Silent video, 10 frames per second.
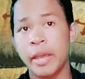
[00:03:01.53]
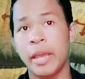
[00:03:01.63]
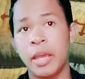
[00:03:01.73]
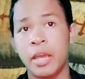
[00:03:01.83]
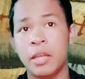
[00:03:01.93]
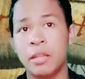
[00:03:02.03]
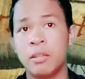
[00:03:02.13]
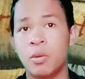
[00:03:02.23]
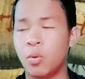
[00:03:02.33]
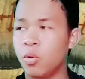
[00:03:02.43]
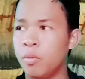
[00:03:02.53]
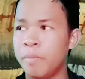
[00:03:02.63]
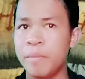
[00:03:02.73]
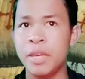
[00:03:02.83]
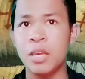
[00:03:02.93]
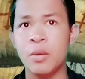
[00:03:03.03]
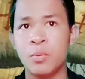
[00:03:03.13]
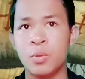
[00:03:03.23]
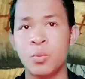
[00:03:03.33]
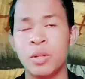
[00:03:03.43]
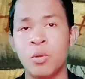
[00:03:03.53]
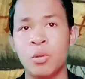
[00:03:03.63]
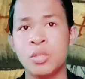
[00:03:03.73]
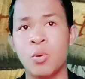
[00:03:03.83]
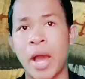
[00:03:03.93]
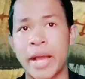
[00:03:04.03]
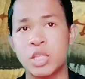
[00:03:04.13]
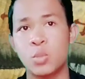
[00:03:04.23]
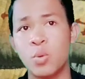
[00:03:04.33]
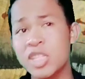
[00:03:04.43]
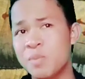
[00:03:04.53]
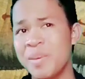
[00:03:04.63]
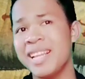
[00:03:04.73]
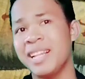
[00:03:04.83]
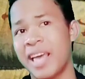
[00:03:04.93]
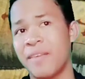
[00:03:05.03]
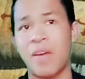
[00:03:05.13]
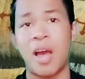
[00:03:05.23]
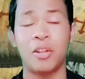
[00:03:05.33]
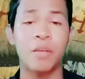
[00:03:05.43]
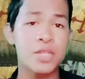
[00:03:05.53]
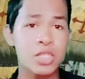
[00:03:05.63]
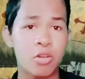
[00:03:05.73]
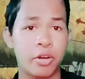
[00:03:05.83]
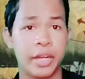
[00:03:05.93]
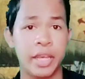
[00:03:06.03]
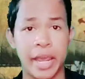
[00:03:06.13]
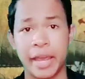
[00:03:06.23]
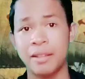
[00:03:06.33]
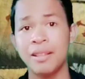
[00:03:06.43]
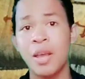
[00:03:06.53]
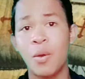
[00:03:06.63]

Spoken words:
And maybe it will also ask what's being left out of the story and